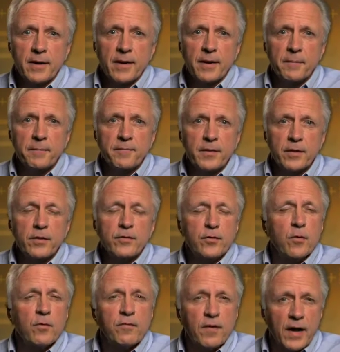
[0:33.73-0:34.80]
that
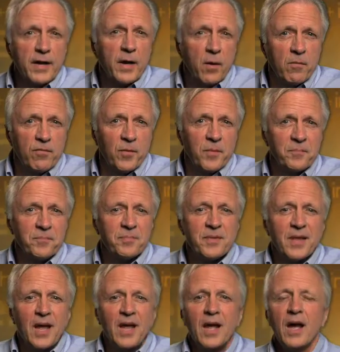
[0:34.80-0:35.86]
you'll find helpful.
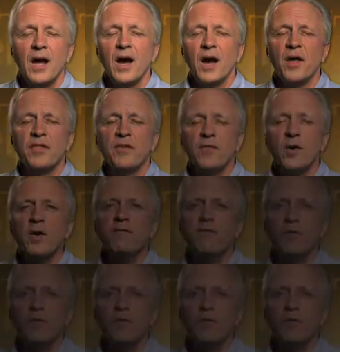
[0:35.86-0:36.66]
The very